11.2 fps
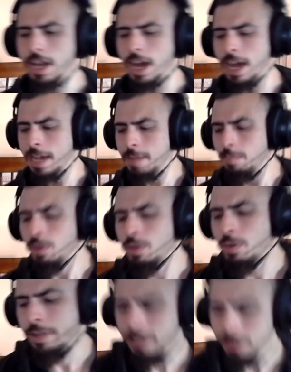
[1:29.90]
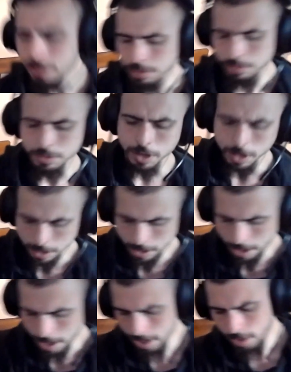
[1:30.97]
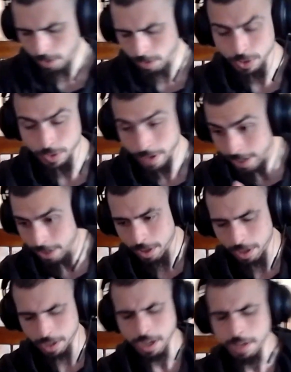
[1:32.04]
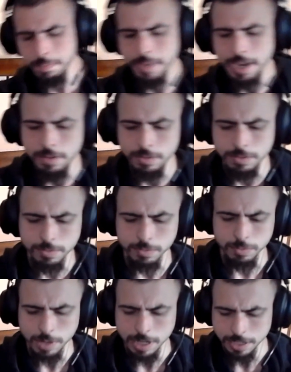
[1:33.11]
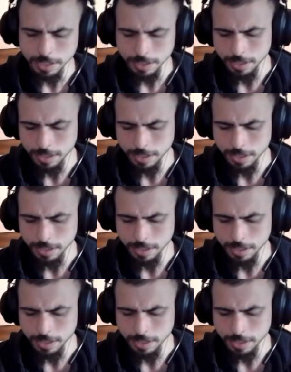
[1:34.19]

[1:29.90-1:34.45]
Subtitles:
I'm going to talk or try to talk about what,